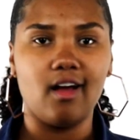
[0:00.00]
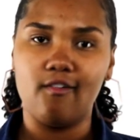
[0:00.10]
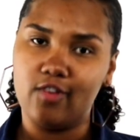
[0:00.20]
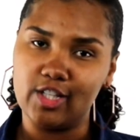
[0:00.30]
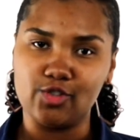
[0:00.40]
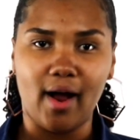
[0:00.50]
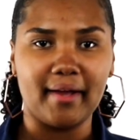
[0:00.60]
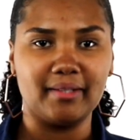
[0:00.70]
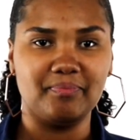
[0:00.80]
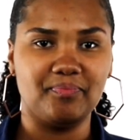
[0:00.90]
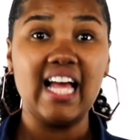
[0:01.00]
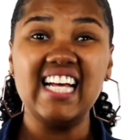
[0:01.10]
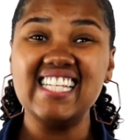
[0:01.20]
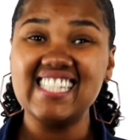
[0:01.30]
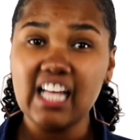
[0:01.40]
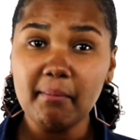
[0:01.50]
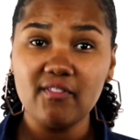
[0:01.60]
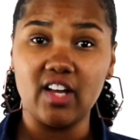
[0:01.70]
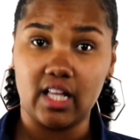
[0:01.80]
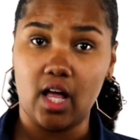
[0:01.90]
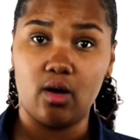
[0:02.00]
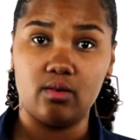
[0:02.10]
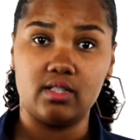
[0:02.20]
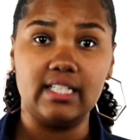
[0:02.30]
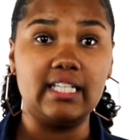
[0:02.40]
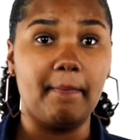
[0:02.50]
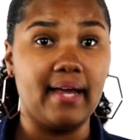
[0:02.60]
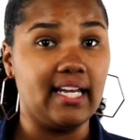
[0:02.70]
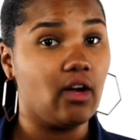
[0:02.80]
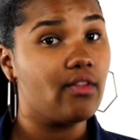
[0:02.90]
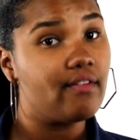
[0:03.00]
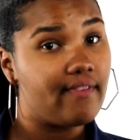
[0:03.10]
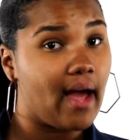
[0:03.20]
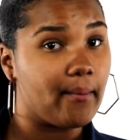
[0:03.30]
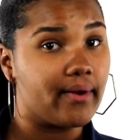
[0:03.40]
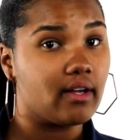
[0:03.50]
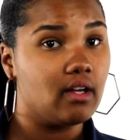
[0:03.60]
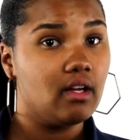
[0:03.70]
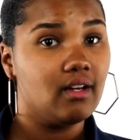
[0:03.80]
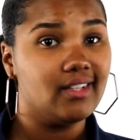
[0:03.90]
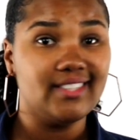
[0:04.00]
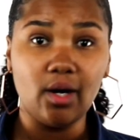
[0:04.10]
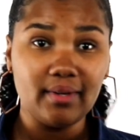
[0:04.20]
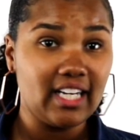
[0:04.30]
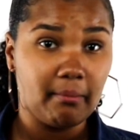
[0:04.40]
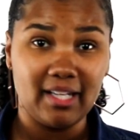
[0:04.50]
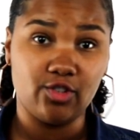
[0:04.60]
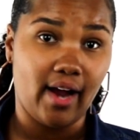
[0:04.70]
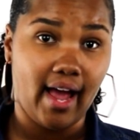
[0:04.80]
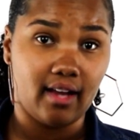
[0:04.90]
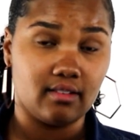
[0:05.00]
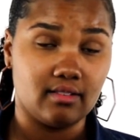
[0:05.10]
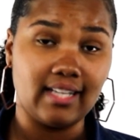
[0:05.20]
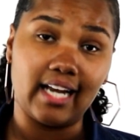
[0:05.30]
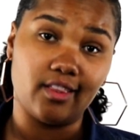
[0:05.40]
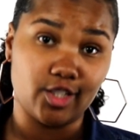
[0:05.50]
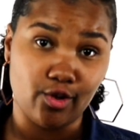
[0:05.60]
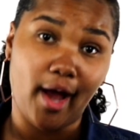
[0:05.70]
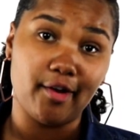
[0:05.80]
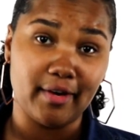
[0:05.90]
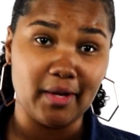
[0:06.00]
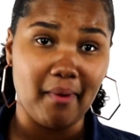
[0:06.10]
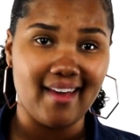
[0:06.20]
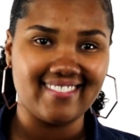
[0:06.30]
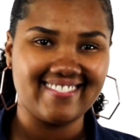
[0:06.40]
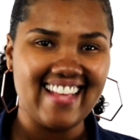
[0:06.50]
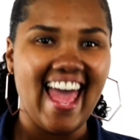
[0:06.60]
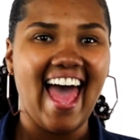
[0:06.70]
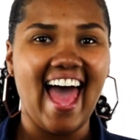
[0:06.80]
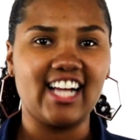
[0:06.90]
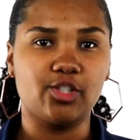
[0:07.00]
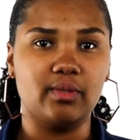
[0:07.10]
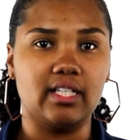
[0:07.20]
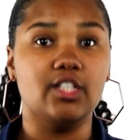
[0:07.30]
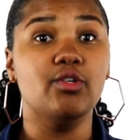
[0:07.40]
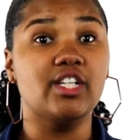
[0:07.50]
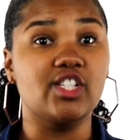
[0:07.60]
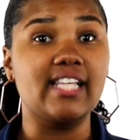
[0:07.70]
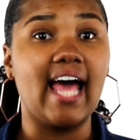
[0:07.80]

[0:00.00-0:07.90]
for the dryer. Some of your clothes, depending on the fabric, don't need to be dried, not in the dryer anyway. Actually, you can just